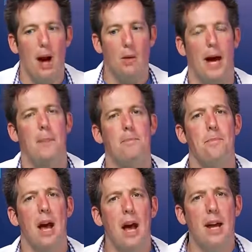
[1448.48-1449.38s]
Okay.
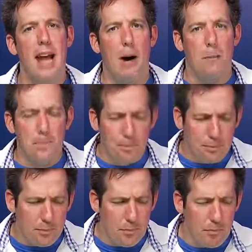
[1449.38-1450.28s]
Now,
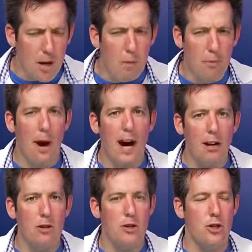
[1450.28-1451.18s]

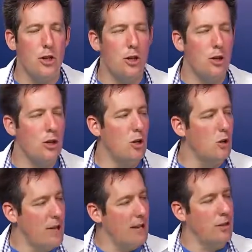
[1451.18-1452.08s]
prior
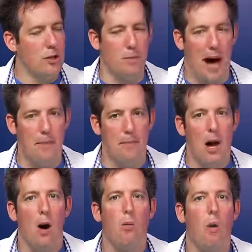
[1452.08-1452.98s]
to that little spot,
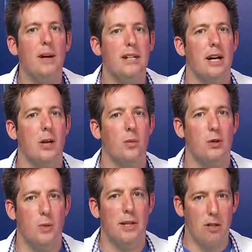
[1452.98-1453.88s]
what we did
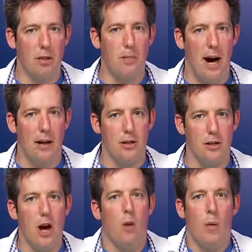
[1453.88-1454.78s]
was we took the box,
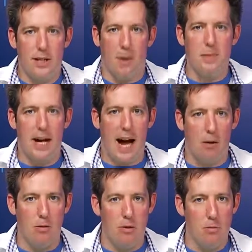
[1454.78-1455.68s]
we dumped it
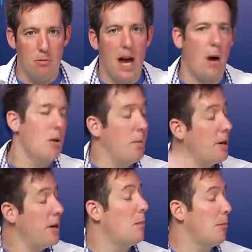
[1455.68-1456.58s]
out, and we put
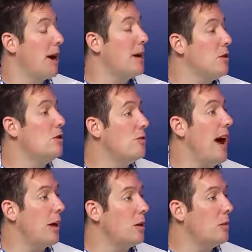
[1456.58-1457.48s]
in a brand new value.